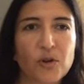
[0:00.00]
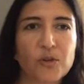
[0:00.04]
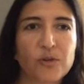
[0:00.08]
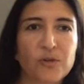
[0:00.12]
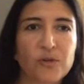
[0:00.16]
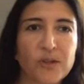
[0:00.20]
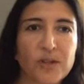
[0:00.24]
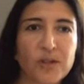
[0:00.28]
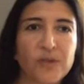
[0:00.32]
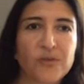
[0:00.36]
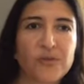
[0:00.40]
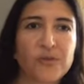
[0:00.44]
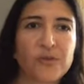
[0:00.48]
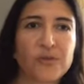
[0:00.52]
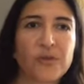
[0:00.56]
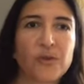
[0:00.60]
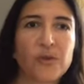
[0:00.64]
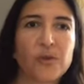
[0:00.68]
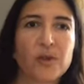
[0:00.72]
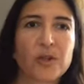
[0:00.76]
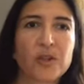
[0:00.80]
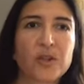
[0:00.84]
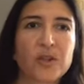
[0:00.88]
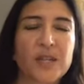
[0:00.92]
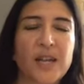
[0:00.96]
grief
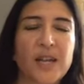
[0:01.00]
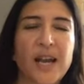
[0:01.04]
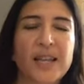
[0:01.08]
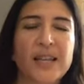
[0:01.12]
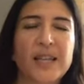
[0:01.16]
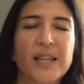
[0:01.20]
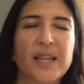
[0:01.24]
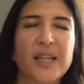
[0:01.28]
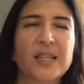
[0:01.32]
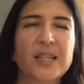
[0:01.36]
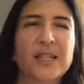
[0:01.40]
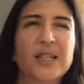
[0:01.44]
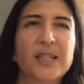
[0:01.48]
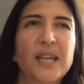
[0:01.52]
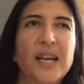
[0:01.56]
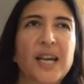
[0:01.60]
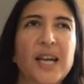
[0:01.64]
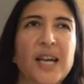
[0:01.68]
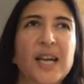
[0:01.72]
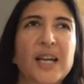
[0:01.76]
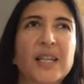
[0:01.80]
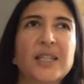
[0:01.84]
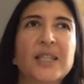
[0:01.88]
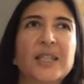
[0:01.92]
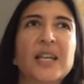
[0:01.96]
or sadness.
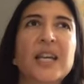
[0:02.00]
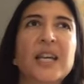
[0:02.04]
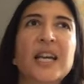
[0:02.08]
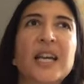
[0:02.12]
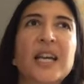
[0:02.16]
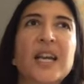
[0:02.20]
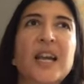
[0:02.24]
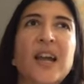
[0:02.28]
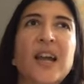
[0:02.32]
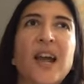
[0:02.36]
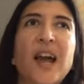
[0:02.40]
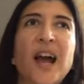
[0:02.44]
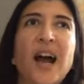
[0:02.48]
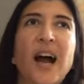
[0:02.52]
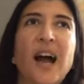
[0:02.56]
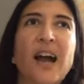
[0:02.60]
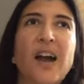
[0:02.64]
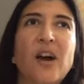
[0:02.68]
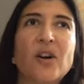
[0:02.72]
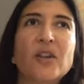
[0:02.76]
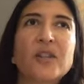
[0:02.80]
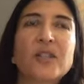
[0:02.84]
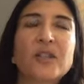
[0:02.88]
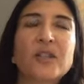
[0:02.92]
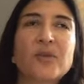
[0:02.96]
And I
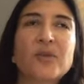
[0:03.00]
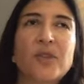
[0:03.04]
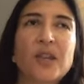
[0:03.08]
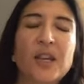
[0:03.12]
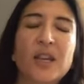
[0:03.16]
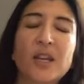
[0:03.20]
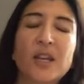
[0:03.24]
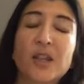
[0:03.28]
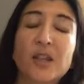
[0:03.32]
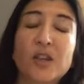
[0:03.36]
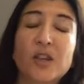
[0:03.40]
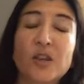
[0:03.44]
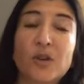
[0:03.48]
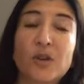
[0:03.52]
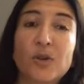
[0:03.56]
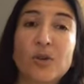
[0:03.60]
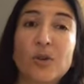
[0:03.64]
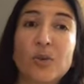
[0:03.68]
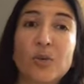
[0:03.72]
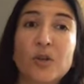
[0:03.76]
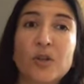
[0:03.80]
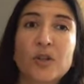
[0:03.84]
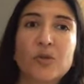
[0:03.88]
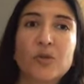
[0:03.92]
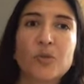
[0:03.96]
also think in the yoga
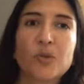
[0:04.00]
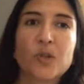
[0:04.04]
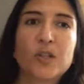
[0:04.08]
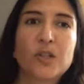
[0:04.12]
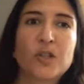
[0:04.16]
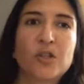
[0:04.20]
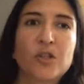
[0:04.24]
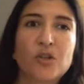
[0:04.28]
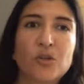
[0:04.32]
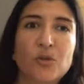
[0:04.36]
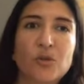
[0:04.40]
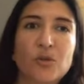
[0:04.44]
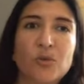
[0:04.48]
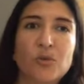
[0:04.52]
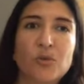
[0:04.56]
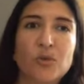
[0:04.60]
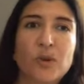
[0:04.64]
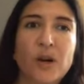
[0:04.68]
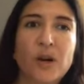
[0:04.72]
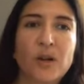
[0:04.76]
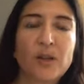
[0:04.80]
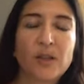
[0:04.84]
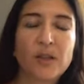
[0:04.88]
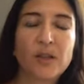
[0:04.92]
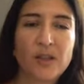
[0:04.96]
world, we do
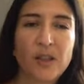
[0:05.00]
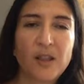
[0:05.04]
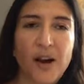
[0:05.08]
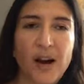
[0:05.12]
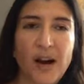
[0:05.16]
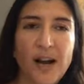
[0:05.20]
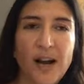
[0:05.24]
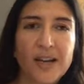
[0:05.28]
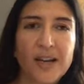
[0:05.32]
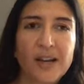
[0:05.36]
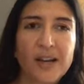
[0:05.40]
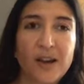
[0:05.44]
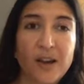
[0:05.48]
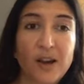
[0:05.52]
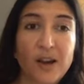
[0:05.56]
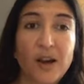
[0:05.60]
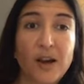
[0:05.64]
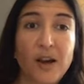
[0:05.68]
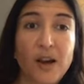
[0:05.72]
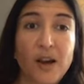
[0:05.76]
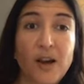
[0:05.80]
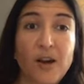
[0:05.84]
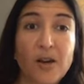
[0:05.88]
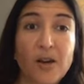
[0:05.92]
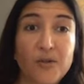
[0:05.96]
a lot
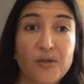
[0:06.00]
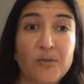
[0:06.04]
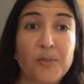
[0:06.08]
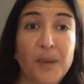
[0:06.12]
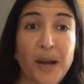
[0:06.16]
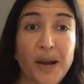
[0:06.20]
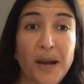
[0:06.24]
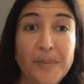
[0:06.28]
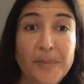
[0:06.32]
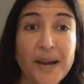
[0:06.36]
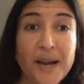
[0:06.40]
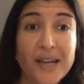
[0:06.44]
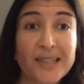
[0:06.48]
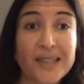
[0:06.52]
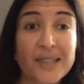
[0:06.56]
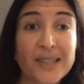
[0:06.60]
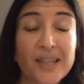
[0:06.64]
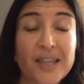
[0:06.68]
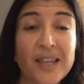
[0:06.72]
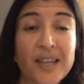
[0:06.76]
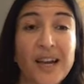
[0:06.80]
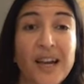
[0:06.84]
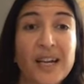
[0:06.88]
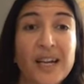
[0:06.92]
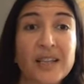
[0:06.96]
of
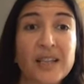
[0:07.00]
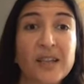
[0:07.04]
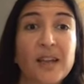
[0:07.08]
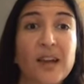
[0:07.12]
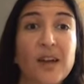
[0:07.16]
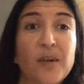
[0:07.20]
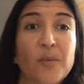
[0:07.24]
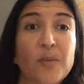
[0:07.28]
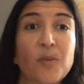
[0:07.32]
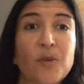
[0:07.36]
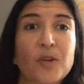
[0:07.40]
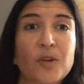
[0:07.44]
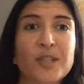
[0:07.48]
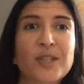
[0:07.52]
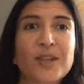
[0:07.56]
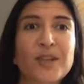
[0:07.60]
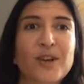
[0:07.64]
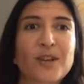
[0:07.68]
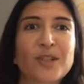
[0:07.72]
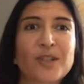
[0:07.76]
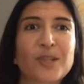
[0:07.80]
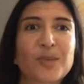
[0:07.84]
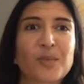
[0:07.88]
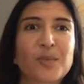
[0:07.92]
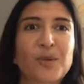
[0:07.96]
bypassing that, what's
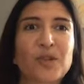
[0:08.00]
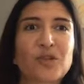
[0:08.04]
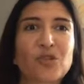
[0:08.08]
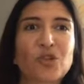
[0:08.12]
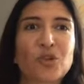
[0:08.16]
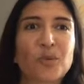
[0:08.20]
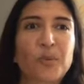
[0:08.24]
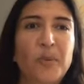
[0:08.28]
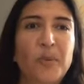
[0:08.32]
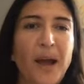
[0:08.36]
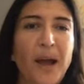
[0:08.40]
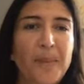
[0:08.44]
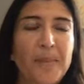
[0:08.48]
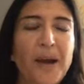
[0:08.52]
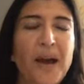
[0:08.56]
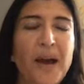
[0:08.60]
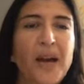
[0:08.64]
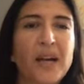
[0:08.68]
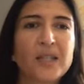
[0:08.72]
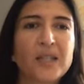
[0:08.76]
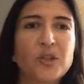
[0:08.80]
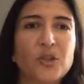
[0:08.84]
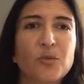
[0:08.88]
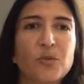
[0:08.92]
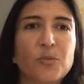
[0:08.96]
called spiritual
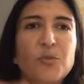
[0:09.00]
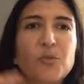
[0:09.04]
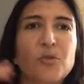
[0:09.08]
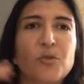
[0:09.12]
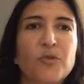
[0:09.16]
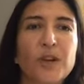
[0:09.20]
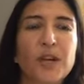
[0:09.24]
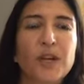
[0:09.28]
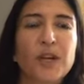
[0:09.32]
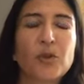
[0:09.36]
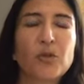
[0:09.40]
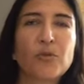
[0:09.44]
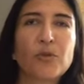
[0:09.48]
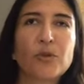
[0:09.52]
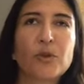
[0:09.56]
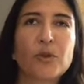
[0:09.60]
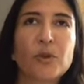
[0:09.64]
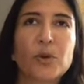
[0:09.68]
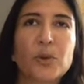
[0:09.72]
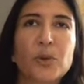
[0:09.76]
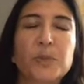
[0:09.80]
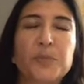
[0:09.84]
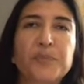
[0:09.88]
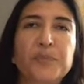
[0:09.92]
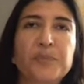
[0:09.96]
bypass, or moving
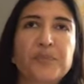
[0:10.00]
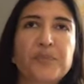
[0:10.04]
through